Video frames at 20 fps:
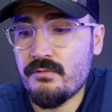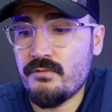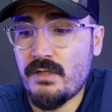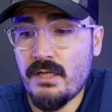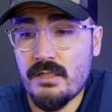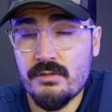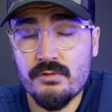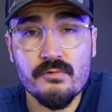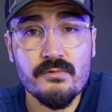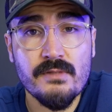You
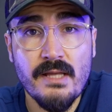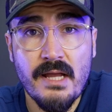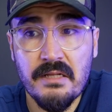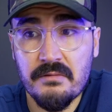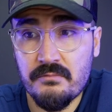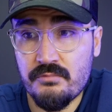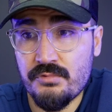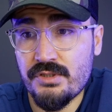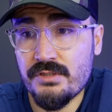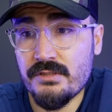can do
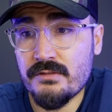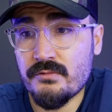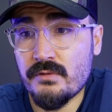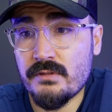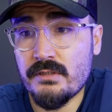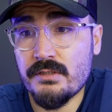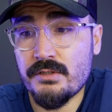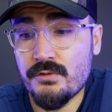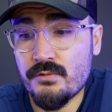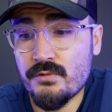that, which is
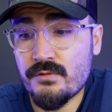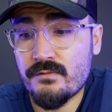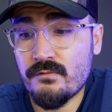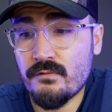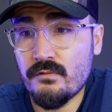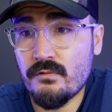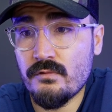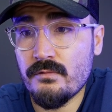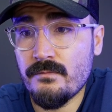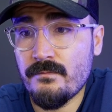really
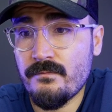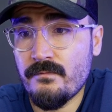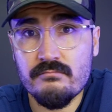useful.